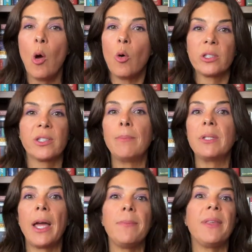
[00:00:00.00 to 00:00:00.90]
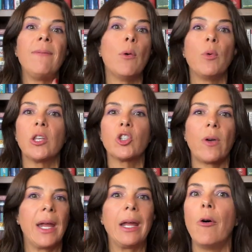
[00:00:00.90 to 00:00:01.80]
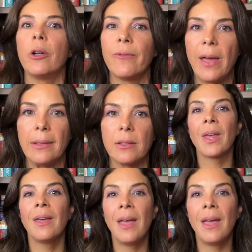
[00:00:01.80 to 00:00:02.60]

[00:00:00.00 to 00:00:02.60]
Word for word: or sometimes even with a trach on a vent.